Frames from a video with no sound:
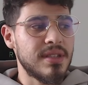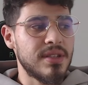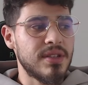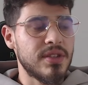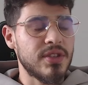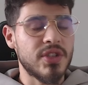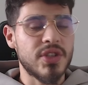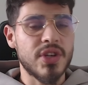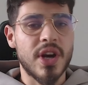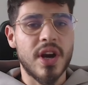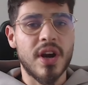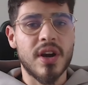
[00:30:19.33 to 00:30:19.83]

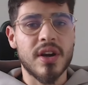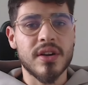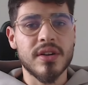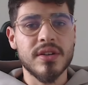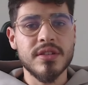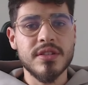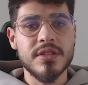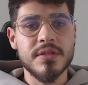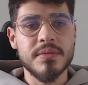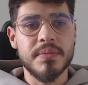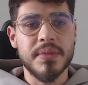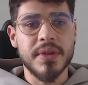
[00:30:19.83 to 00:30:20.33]

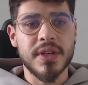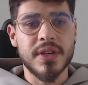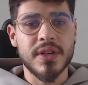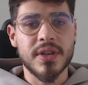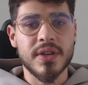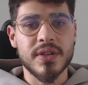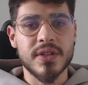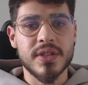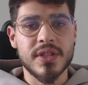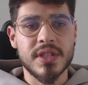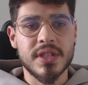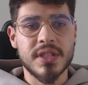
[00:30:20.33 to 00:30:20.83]
jargons
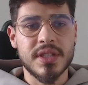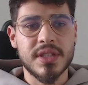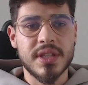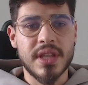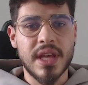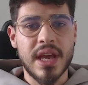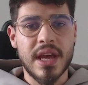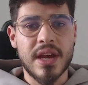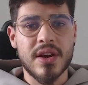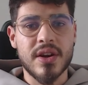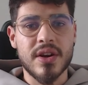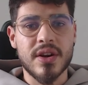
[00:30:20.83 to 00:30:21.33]
because
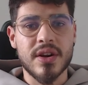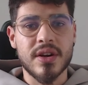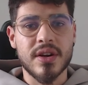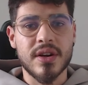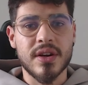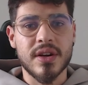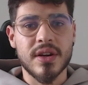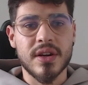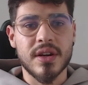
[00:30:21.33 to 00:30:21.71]
they're